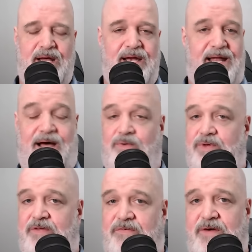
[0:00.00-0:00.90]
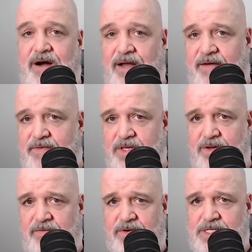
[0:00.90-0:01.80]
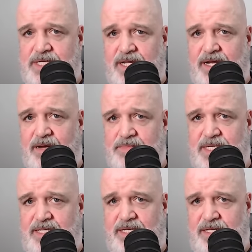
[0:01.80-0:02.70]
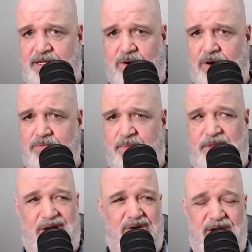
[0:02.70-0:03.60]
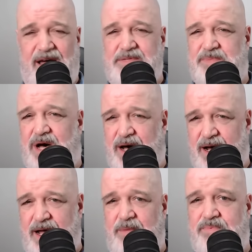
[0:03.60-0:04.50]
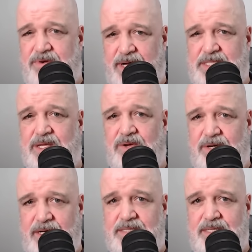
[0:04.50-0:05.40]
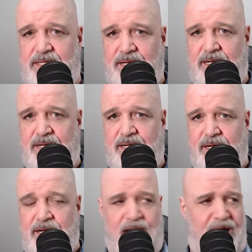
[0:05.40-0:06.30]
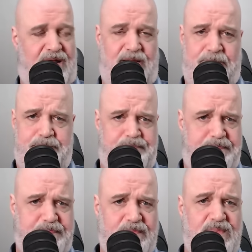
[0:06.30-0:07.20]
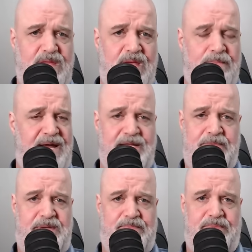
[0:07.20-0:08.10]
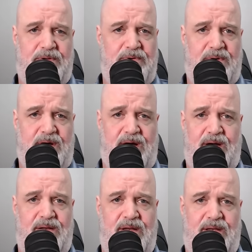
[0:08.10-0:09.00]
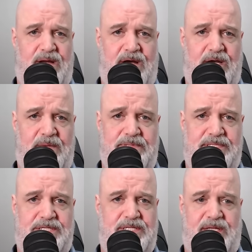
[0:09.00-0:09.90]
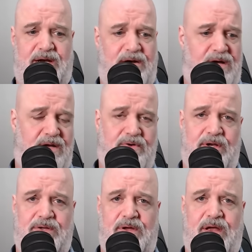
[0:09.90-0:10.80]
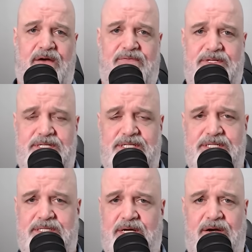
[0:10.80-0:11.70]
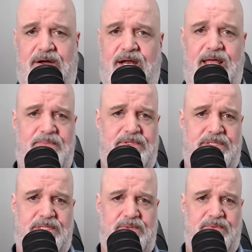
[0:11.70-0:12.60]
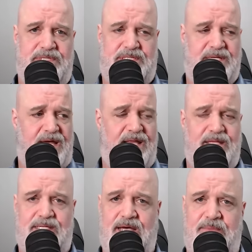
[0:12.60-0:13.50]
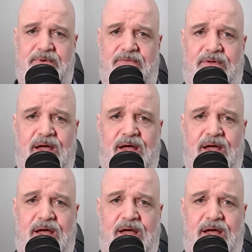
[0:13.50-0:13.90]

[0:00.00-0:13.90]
Now, when the far left university comes into the courtroom, they're going to have some high-priced lawyers. And many people who are not in a position that are not critical care physicians are not able to withstand the type of